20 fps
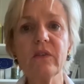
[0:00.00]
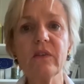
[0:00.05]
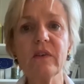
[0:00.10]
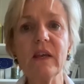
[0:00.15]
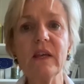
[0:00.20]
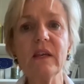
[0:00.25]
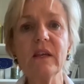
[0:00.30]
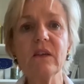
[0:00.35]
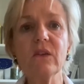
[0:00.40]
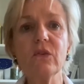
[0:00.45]

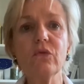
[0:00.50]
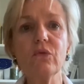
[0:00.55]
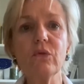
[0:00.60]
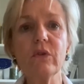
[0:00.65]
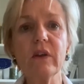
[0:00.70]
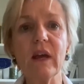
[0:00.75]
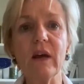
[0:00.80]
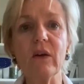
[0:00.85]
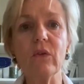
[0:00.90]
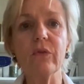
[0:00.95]
take into
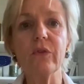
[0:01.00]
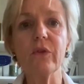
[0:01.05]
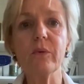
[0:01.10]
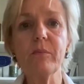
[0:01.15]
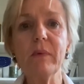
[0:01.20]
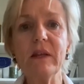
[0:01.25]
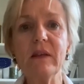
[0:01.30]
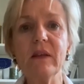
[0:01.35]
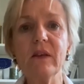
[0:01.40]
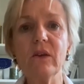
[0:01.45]
account the
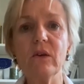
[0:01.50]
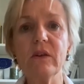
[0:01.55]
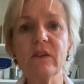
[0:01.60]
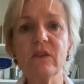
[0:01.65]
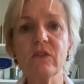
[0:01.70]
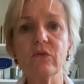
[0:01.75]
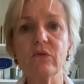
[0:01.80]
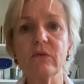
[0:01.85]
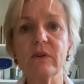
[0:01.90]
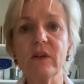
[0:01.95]
medical
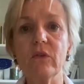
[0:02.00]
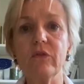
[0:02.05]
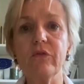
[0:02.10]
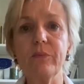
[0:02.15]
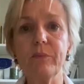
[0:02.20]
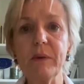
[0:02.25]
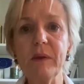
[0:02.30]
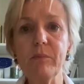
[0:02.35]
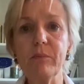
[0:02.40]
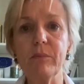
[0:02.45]
history
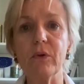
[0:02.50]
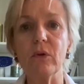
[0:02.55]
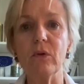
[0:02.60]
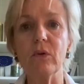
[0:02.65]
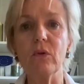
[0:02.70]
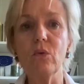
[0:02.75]
of people